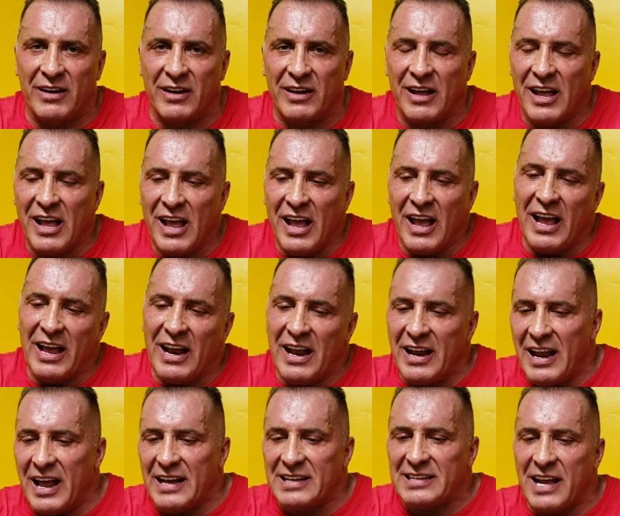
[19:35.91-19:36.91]
and
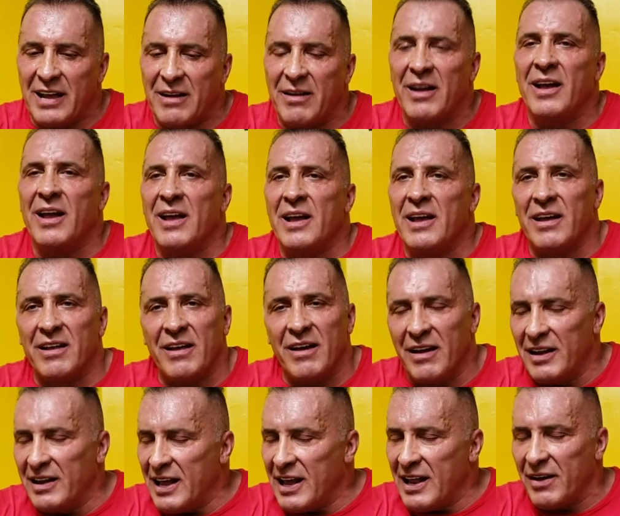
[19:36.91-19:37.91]
the next time, you
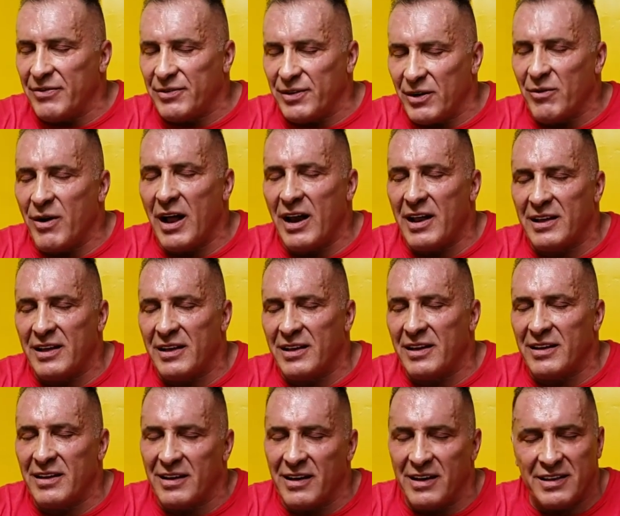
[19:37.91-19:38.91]
know, and then after a while,
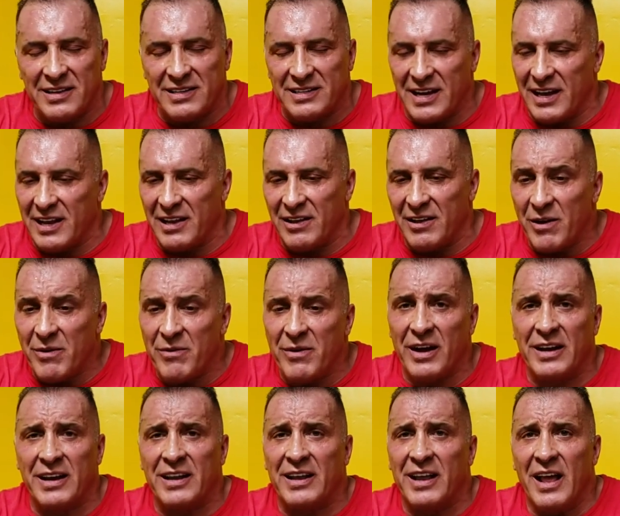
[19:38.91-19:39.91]
I, I decided, you know
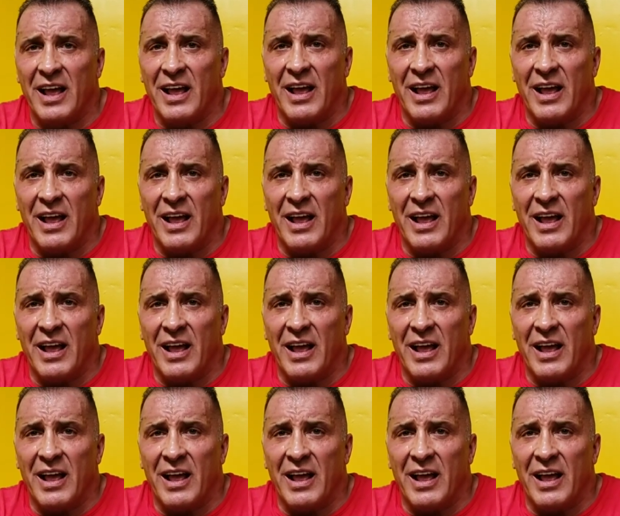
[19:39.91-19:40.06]
what?